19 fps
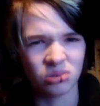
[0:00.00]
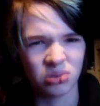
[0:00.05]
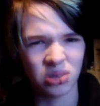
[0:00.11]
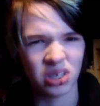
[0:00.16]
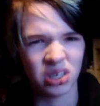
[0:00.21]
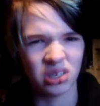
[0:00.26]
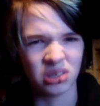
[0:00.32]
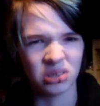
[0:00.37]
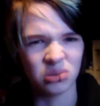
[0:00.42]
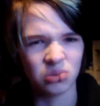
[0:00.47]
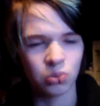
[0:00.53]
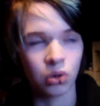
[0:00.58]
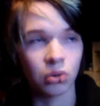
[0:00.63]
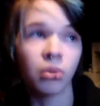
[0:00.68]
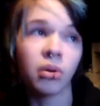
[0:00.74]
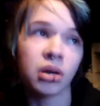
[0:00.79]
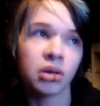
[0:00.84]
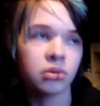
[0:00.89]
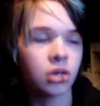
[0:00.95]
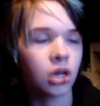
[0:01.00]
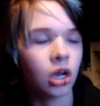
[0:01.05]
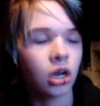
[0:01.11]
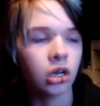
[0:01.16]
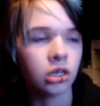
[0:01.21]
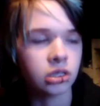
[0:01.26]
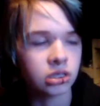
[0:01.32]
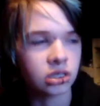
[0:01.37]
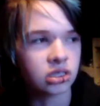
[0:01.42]
or my
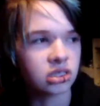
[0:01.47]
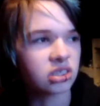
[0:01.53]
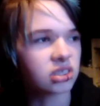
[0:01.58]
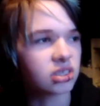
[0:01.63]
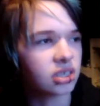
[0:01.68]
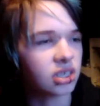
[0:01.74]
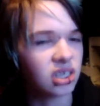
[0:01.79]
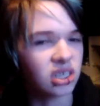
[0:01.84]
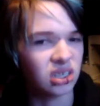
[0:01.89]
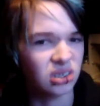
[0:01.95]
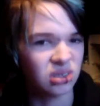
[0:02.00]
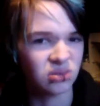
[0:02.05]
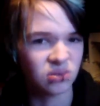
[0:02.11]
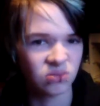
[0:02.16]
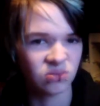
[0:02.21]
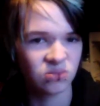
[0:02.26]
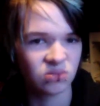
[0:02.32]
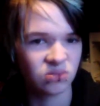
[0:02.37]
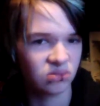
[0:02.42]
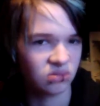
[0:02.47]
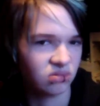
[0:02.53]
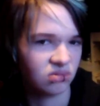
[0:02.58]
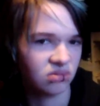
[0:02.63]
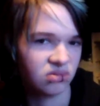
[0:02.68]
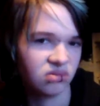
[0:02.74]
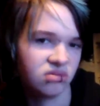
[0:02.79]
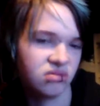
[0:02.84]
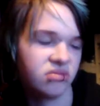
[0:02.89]
curtains, in
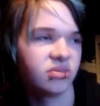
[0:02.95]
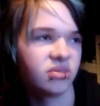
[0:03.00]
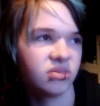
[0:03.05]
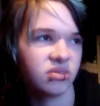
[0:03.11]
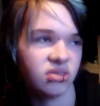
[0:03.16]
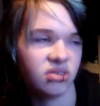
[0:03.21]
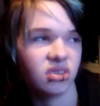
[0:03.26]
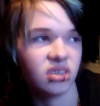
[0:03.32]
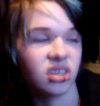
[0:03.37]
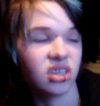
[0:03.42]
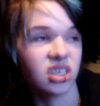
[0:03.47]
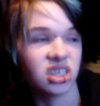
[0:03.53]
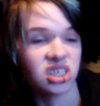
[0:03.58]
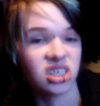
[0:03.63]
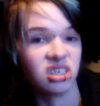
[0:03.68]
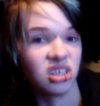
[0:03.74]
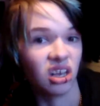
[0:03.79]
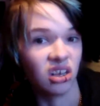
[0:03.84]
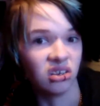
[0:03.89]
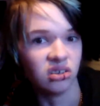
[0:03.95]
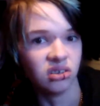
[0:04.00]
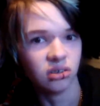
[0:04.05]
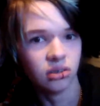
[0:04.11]
the sun.